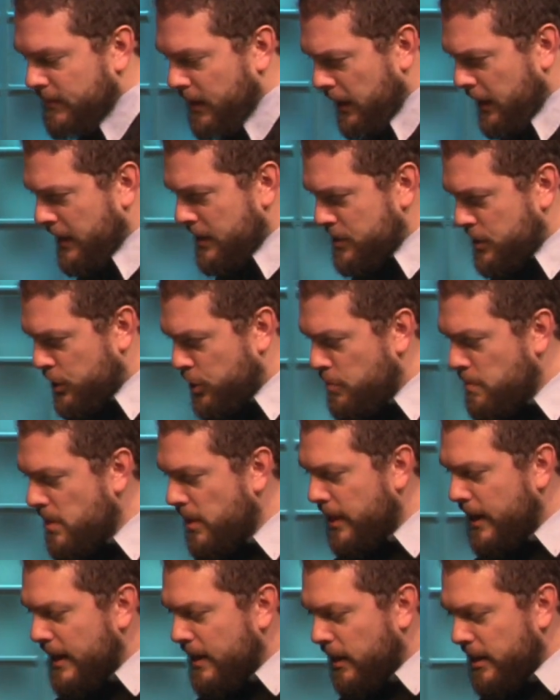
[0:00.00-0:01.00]
He has the
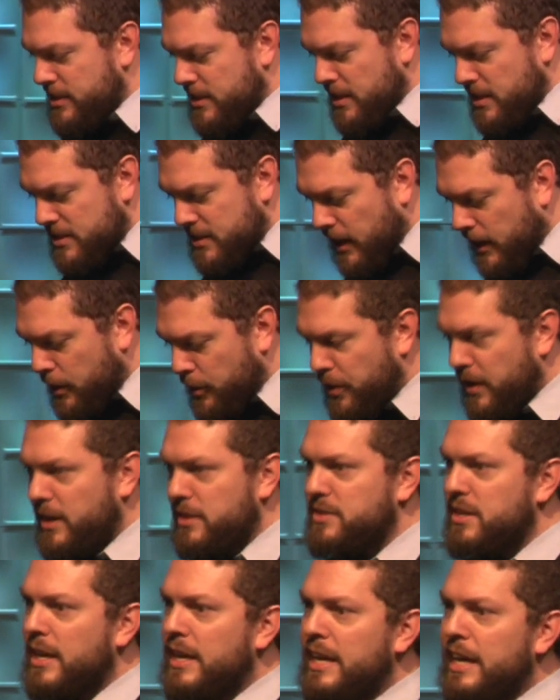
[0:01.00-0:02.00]
humility to listen. The second thing
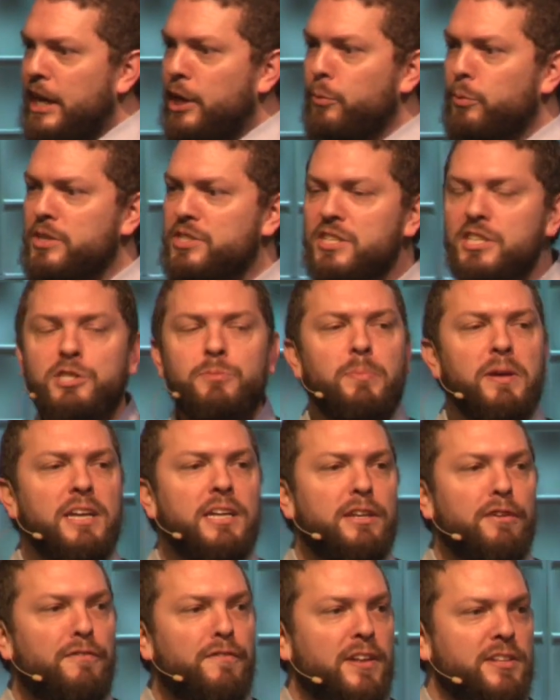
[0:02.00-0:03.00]
is he resists being
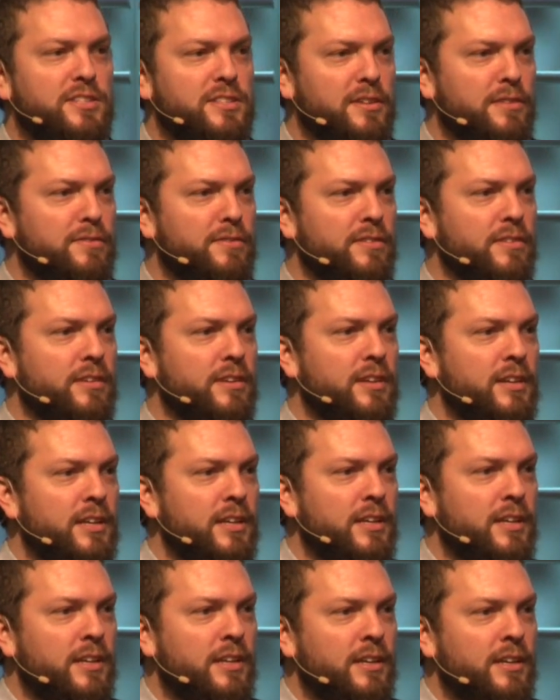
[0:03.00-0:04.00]
defensive.
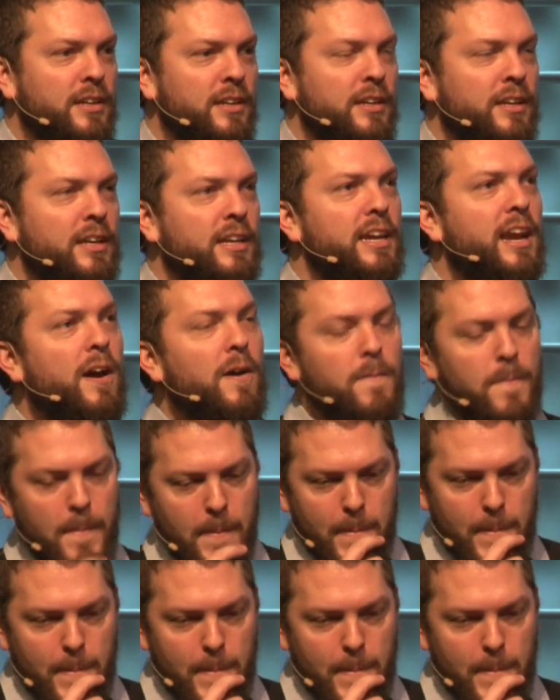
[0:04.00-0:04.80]
Now,